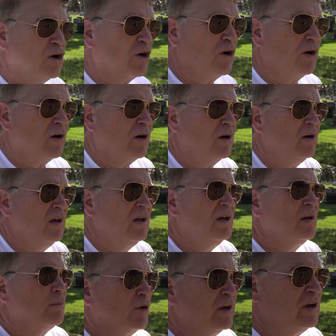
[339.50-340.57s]
her
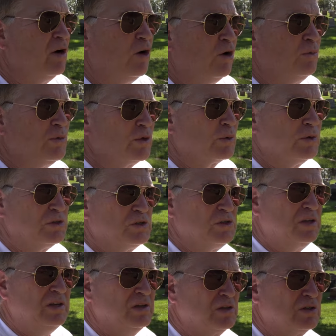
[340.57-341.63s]
bring home the
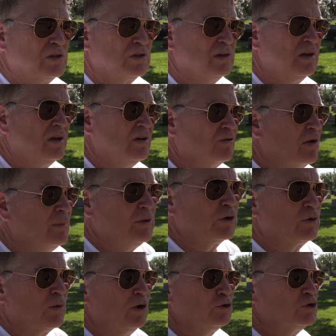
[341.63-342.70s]
receipts from the
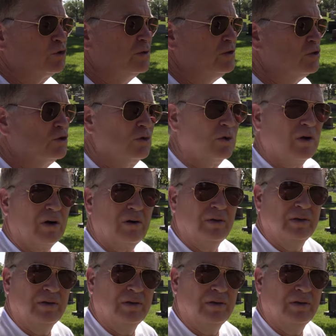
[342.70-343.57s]
grocery store